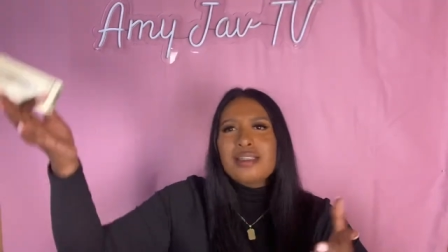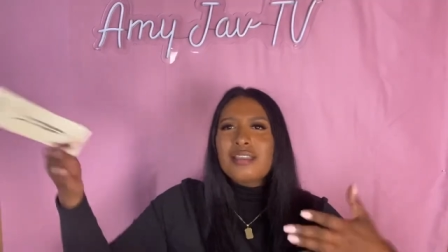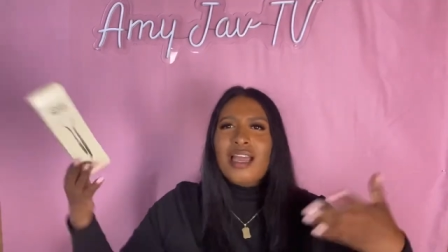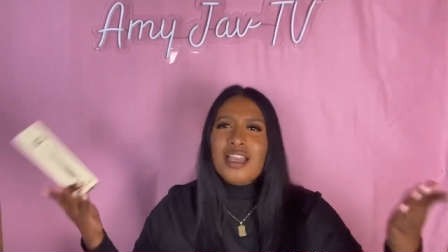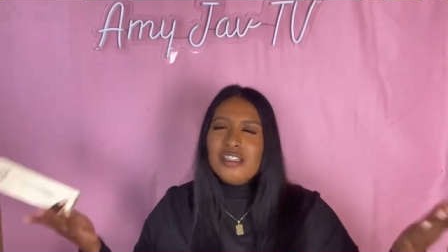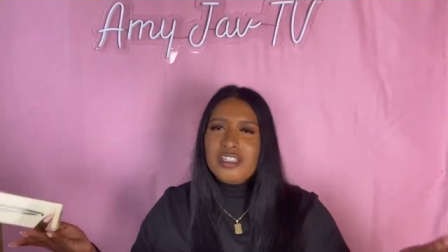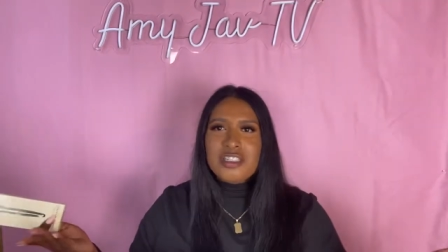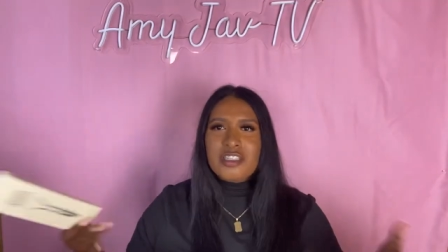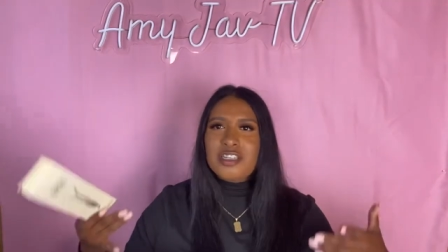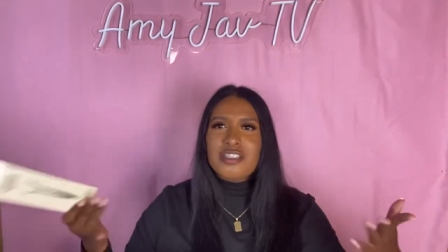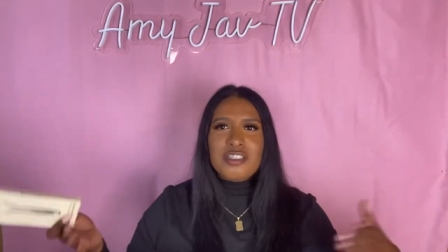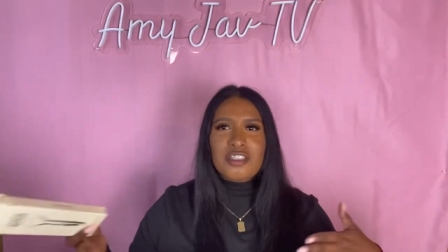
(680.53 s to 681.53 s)
not just
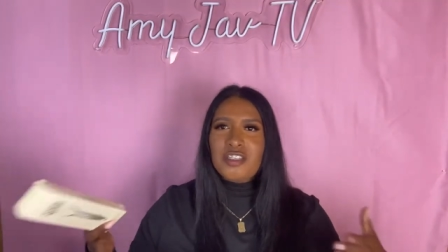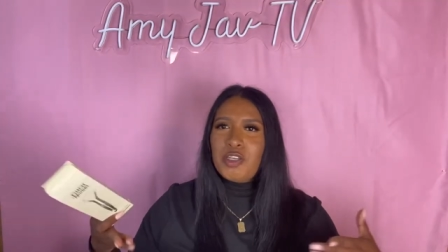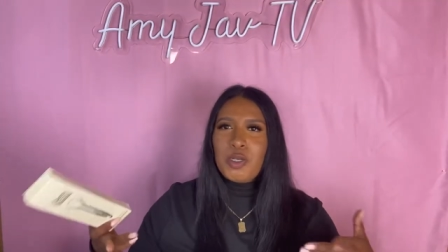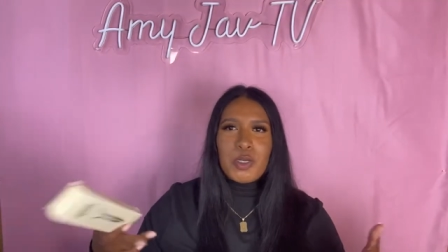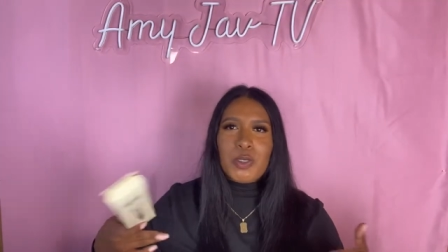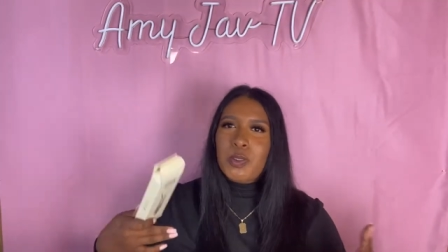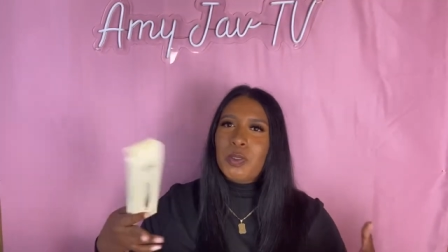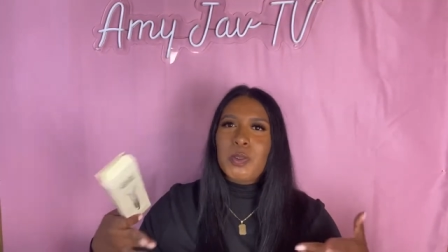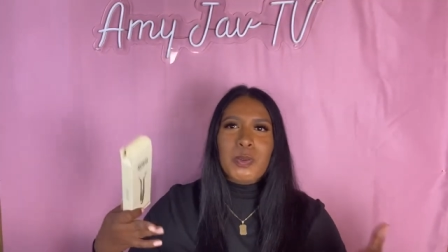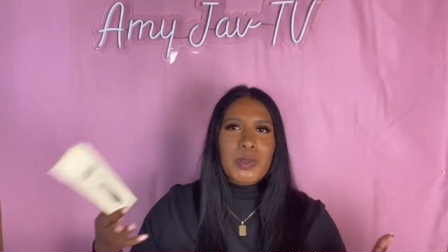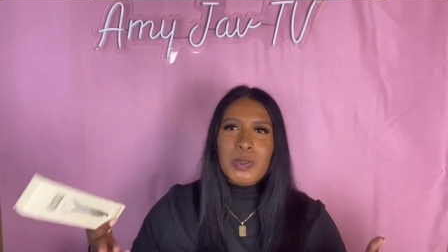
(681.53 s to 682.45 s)
because, you know,